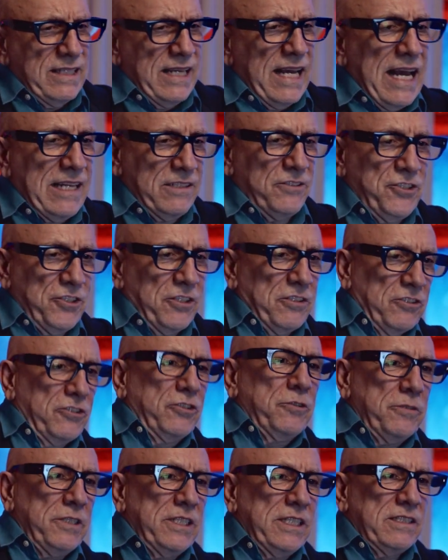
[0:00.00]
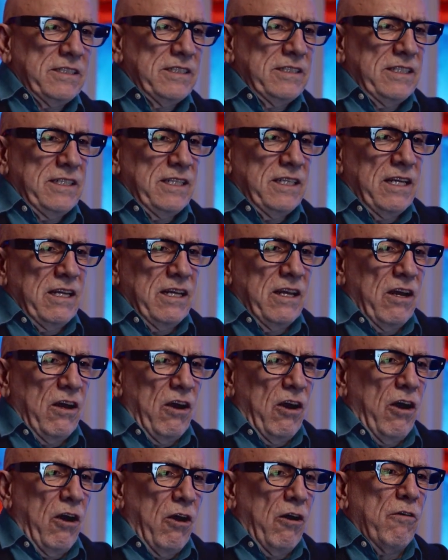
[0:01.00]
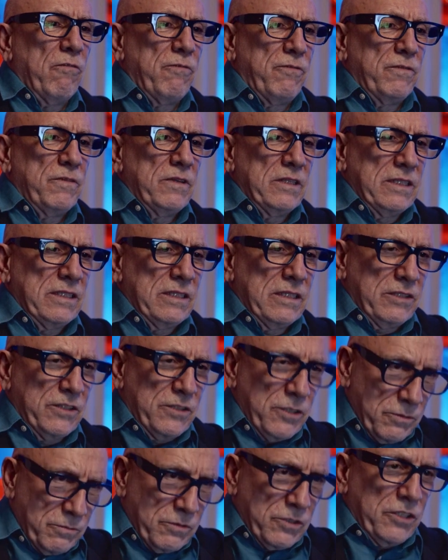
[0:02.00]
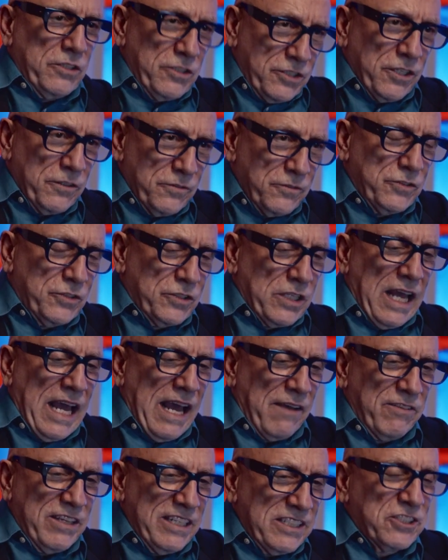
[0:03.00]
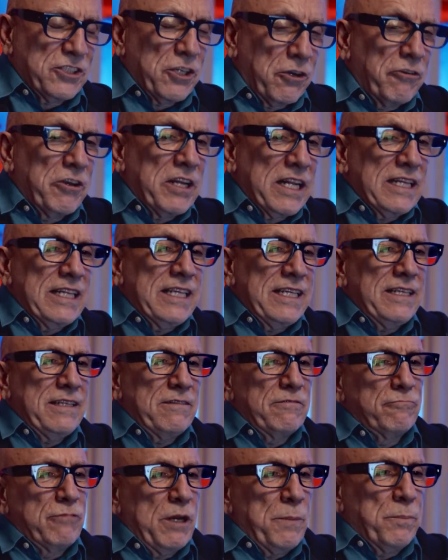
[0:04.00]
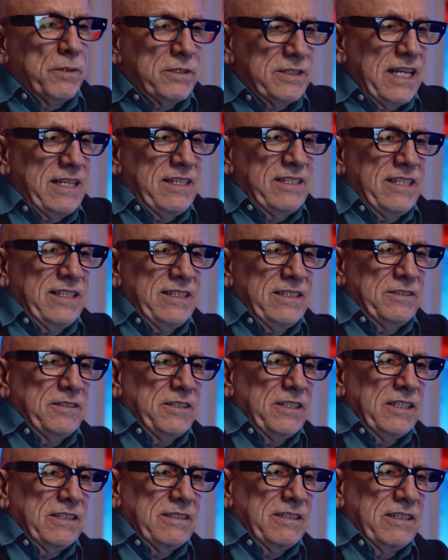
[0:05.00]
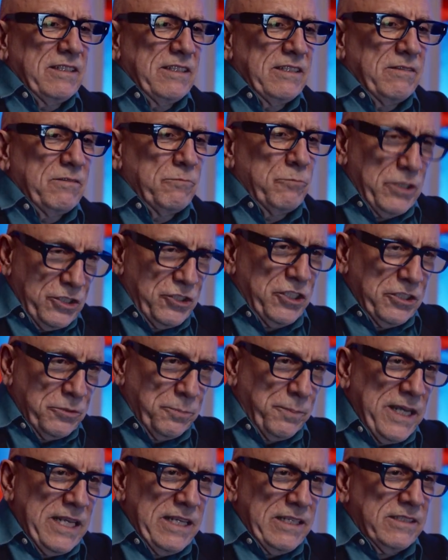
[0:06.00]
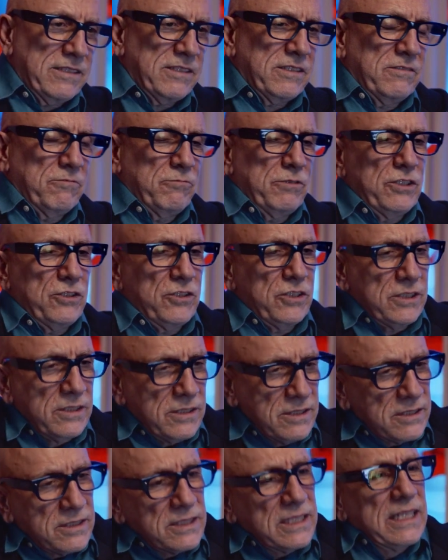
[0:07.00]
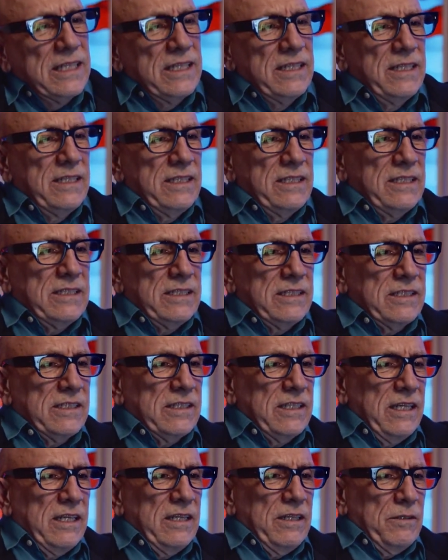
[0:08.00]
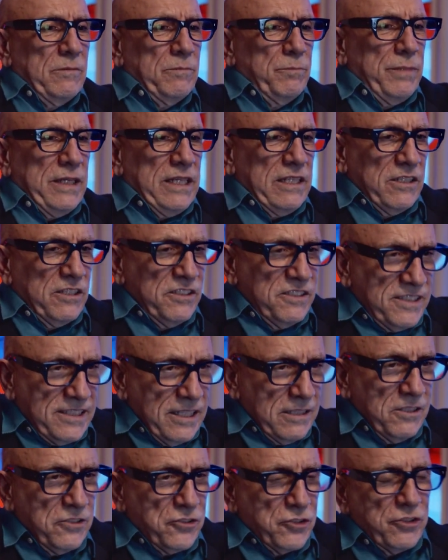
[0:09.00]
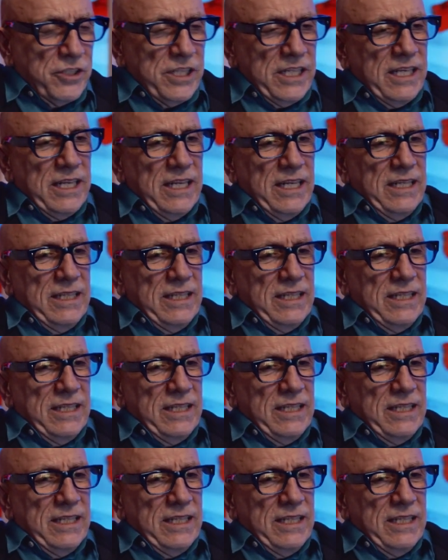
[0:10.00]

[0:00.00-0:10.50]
adjunct to it of that doves have historically represented, which is peace, which is being conciliatory,